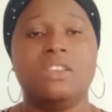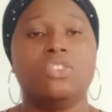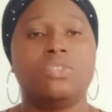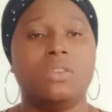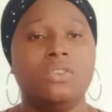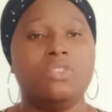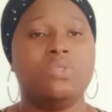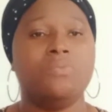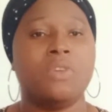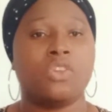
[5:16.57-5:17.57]
So you need
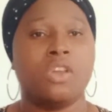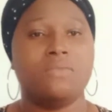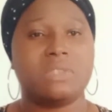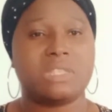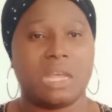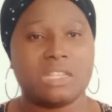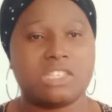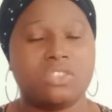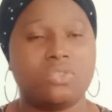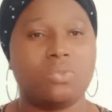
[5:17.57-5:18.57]
to make your research